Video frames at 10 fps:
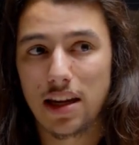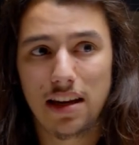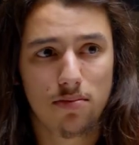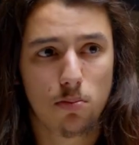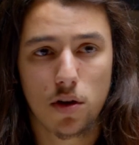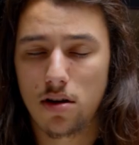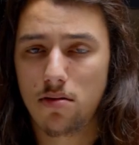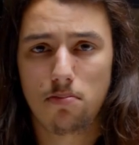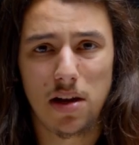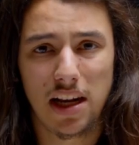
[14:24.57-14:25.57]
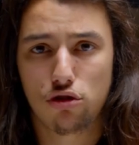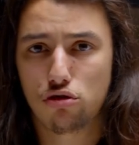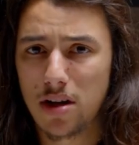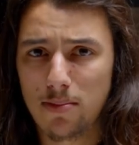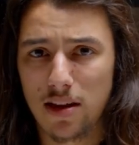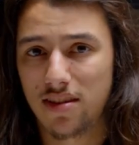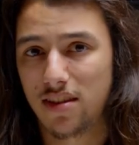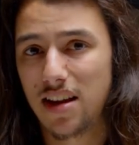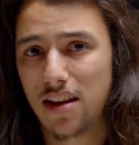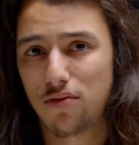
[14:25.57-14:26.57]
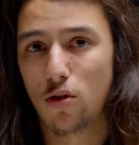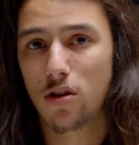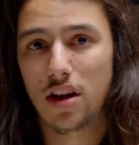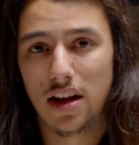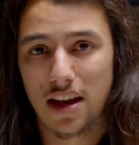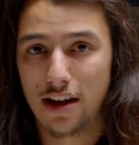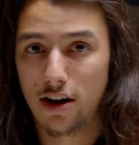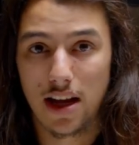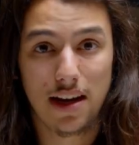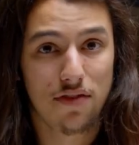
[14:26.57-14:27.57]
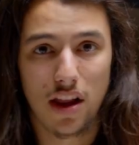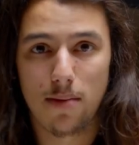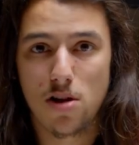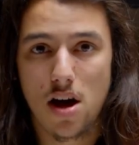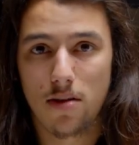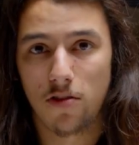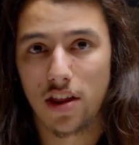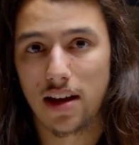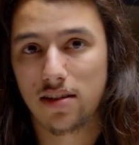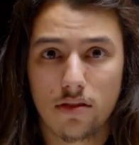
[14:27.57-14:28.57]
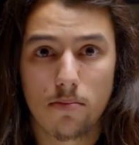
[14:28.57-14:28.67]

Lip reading: and he's been extremely successful in there, and I definitely applaud him for that.